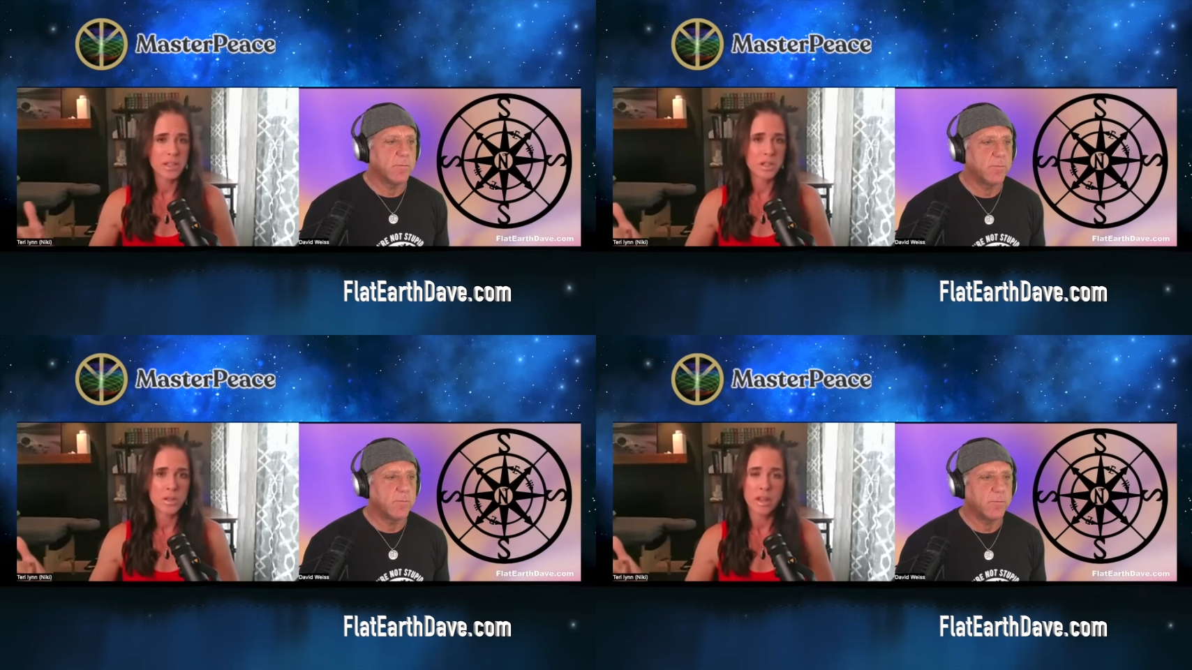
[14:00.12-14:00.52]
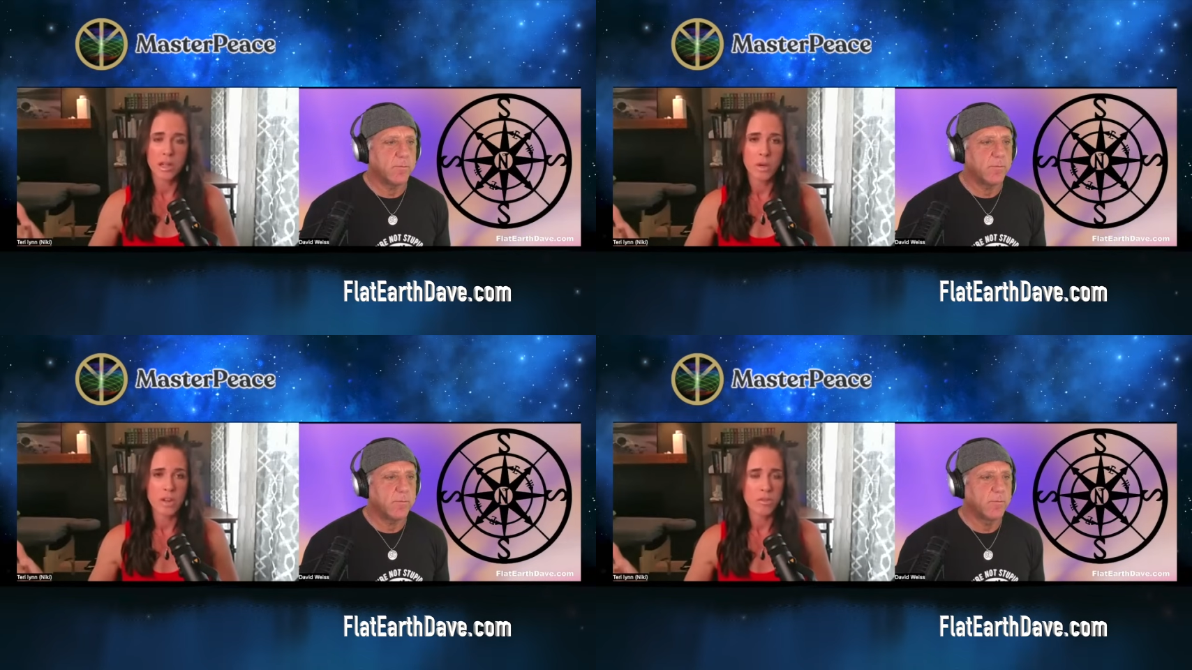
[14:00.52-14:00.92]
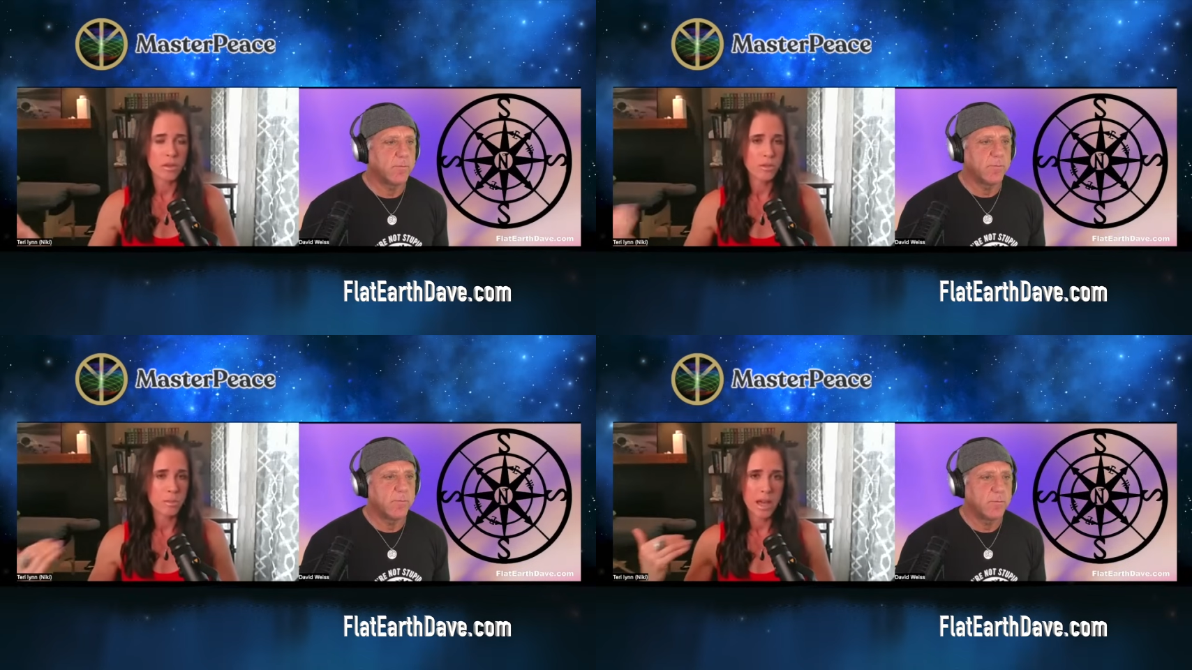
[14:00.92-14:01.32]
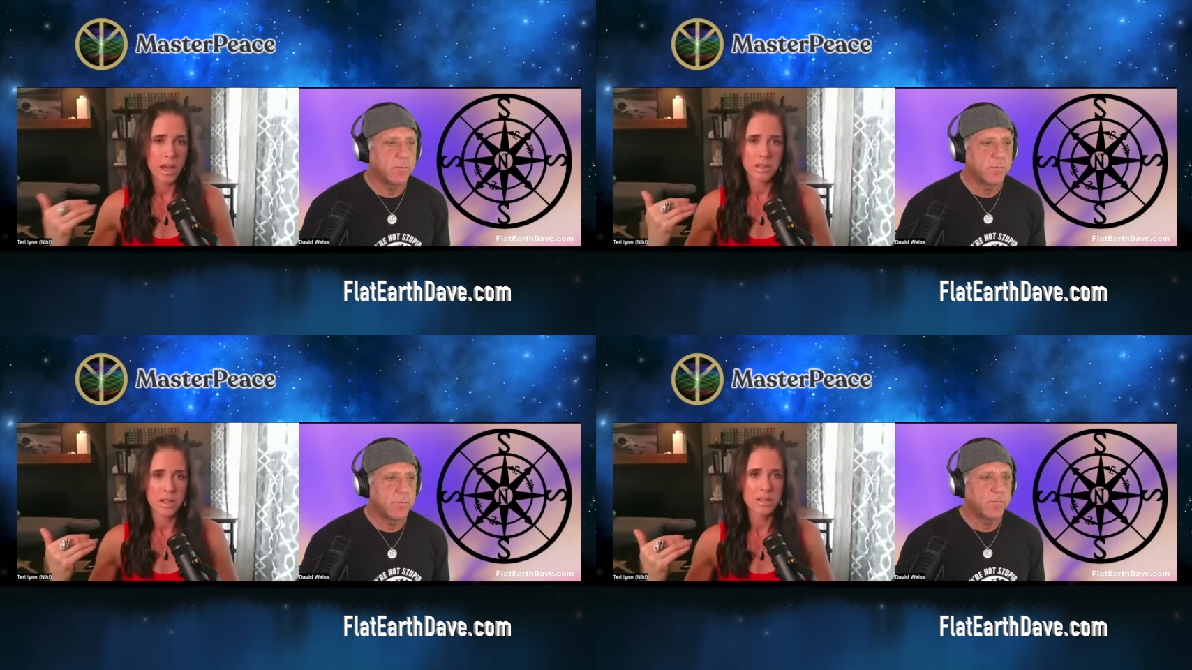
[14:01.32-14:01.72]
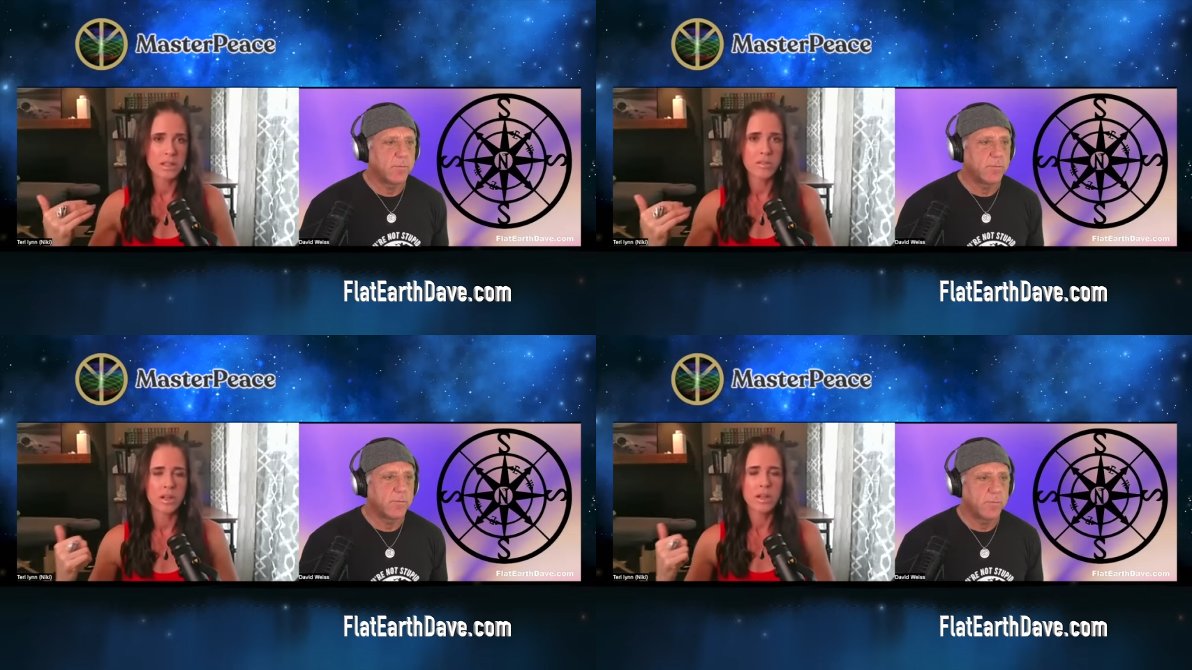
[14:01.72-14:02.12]
Speaker 1: you can't get away from it, from anesthetics
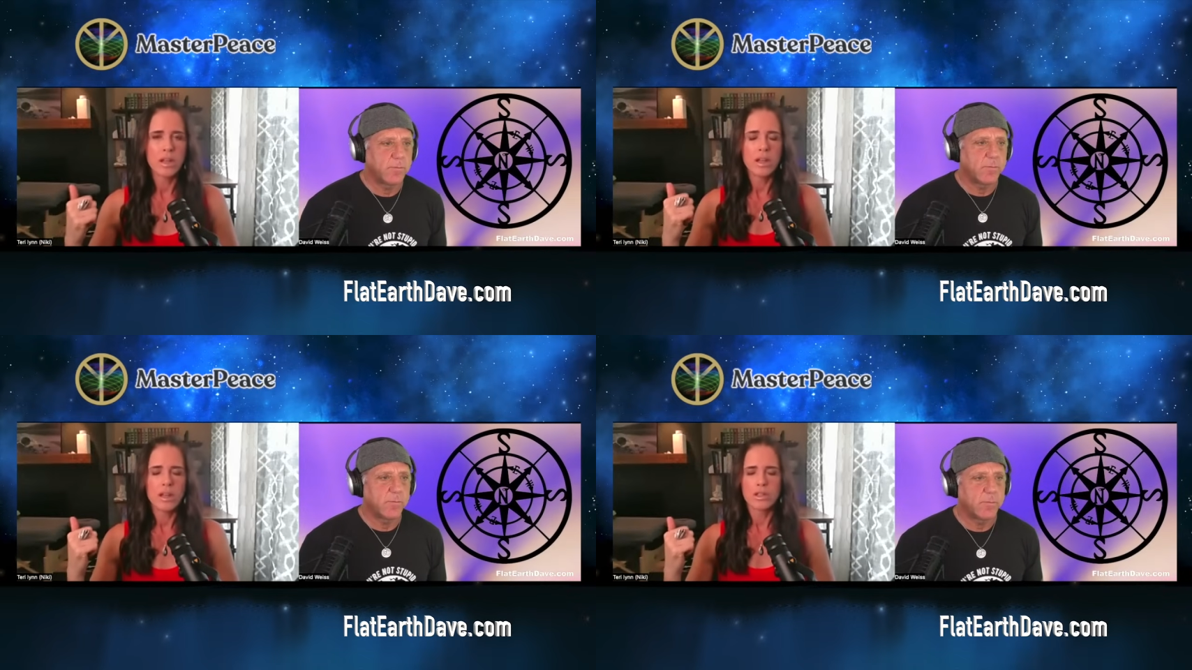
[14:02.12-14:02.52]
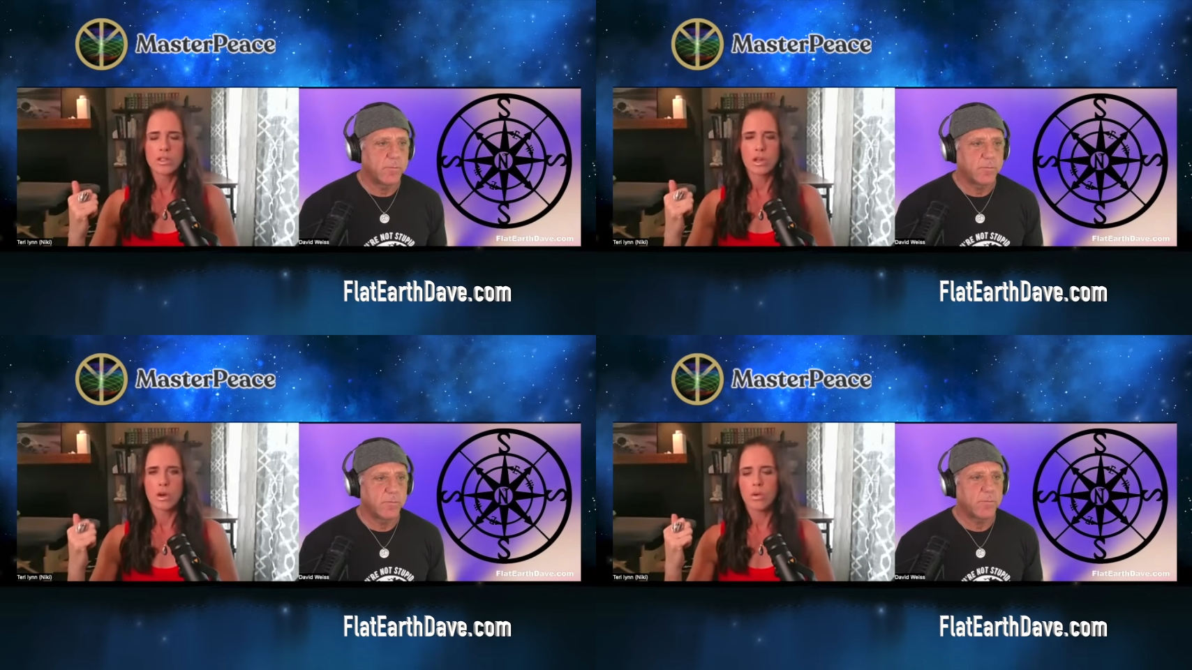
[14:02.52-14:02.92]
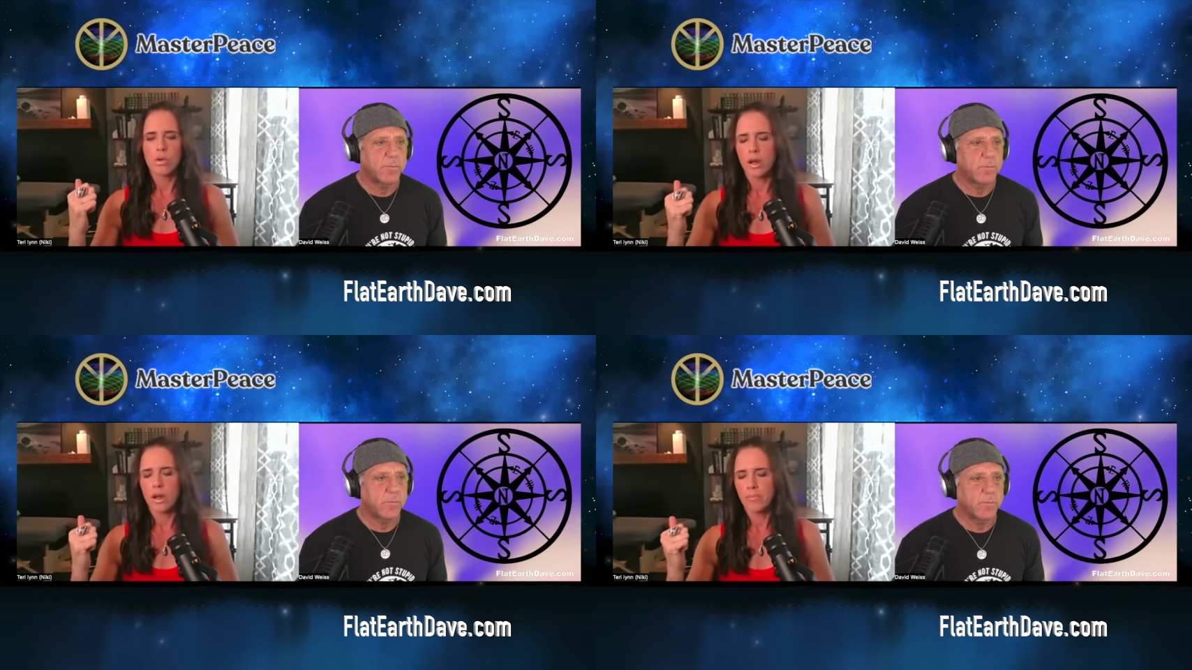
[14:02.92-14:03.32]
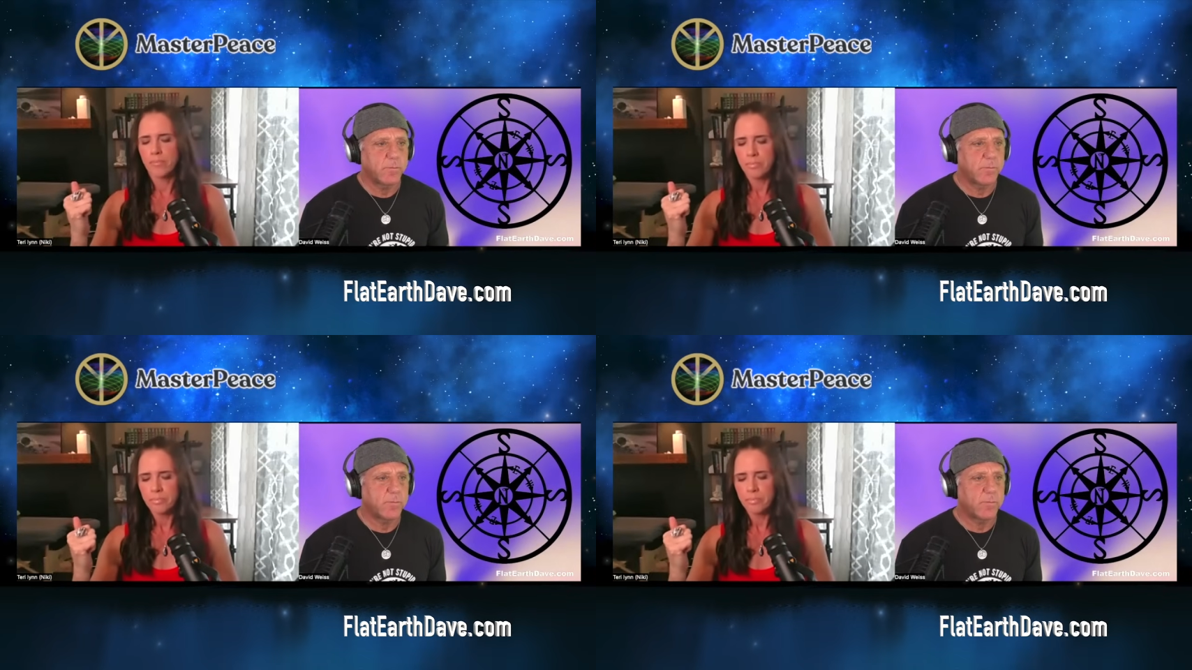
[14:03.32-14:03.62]
even. So, um,